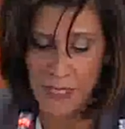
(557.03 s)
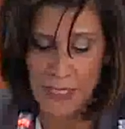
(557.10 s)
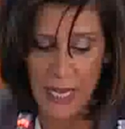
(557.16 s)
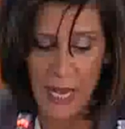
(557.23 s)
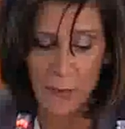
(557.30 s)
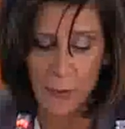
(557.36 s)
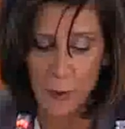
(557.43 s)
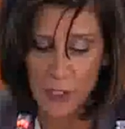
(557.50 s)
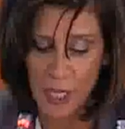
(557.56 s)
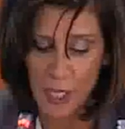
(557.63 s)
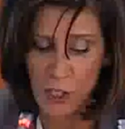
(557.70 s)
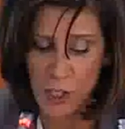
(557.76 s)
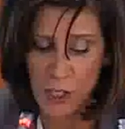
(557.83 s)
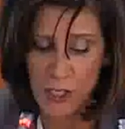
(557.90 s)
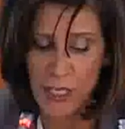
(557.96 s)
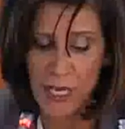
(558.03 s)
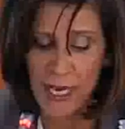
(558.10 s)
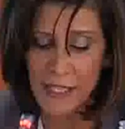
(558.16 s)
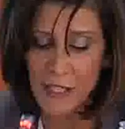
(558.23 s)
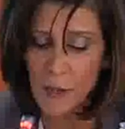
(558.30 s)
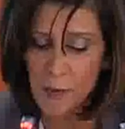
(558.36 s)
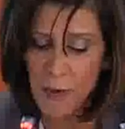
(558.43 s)
and production
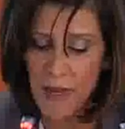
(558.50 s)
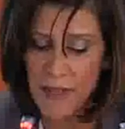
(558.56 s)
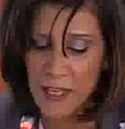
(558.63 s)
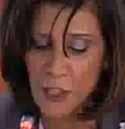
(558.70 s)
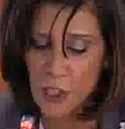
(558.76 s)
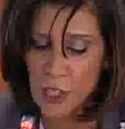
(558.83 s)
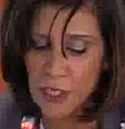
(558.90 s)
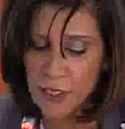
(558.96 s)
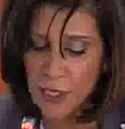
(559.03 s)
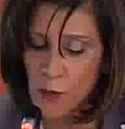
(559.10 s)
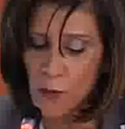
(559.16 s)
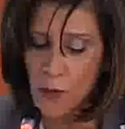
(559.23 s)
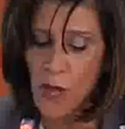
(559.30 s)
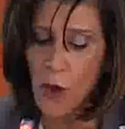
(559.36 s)
created by the children